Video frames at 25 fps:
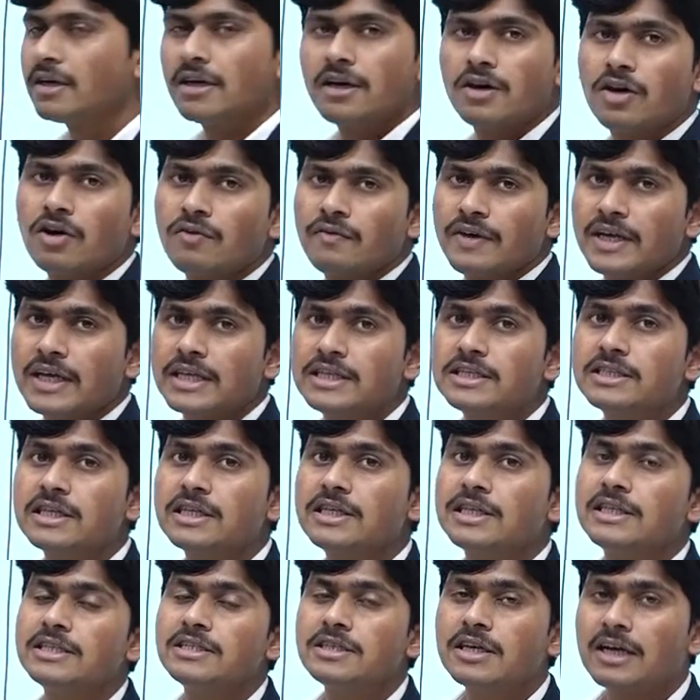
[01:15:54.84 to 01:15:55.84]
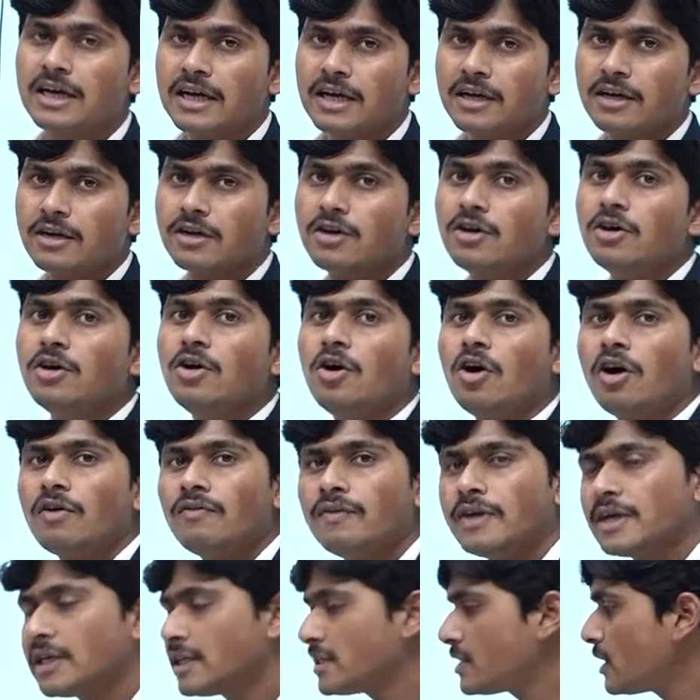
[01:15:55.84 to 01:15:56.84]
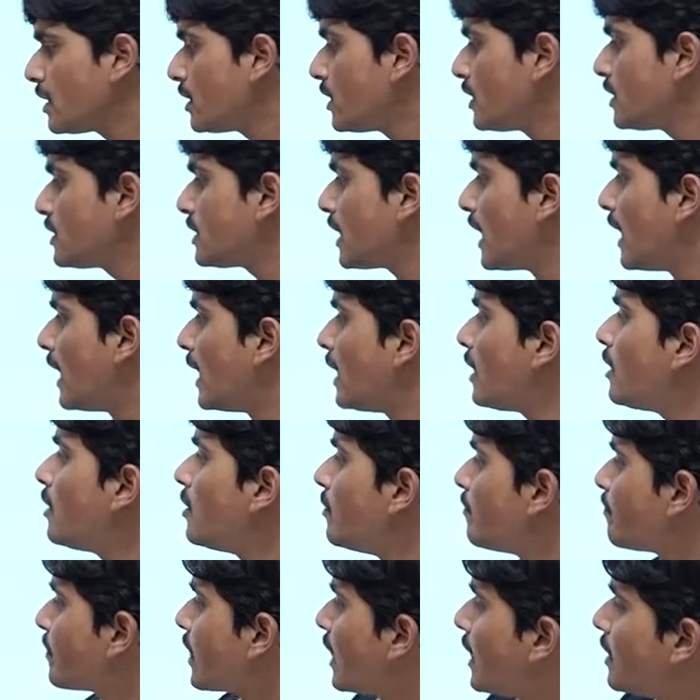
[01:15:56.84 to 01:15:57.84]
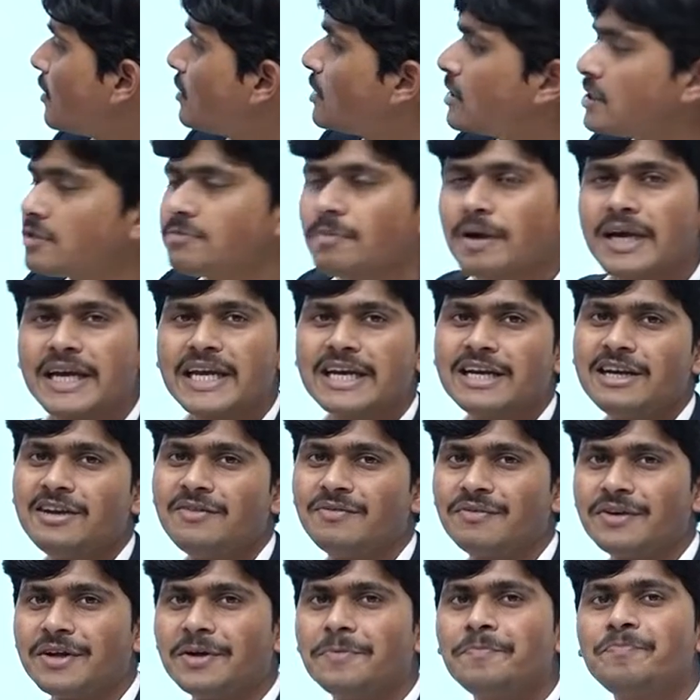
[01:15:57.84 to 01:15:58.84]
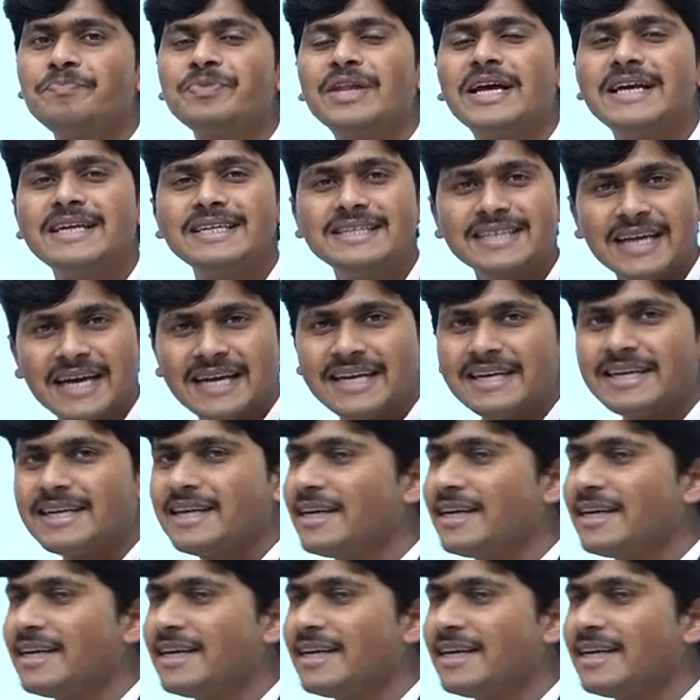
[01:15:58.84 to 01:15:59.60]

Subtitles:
or we can say this current, or we can say this L and this magnetic field, that is 90